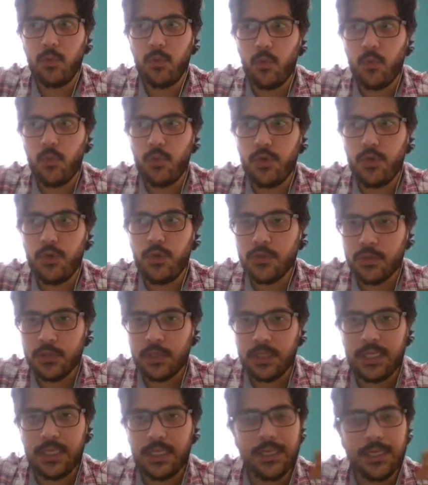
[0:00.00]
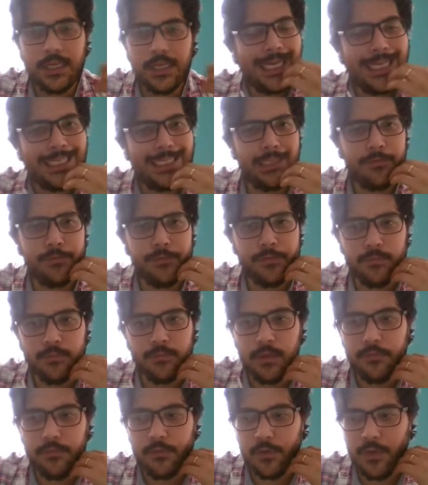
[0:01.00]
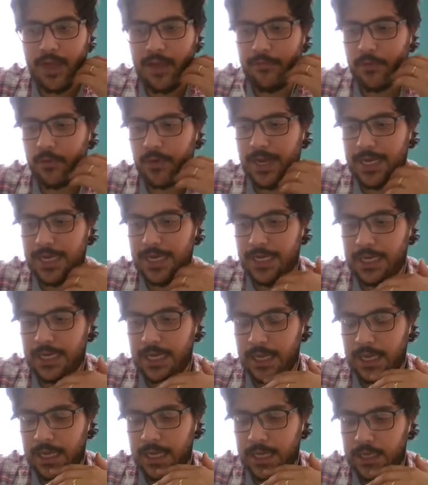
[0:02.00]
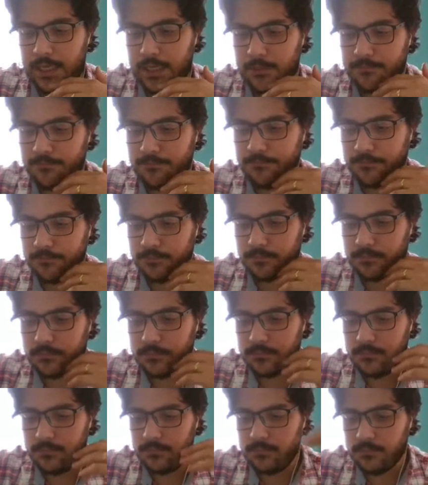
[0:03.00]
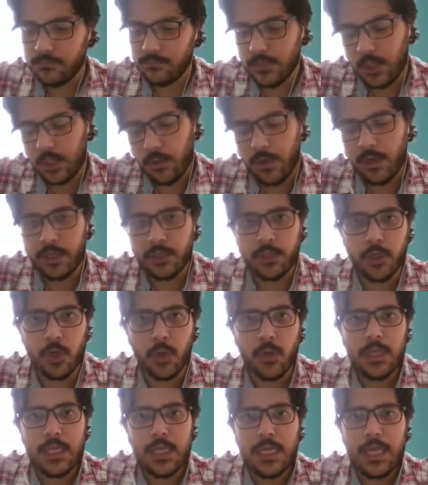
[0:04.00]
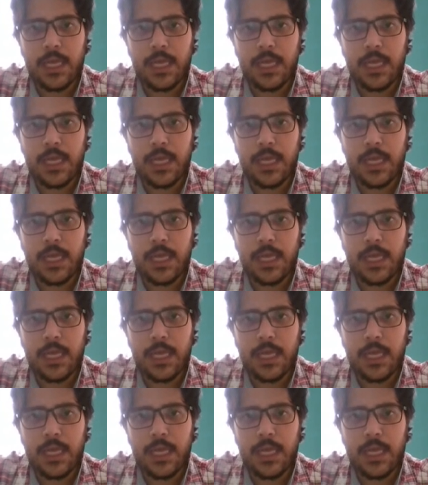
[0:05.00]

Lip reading: Usually, if you have already, well, I don't know,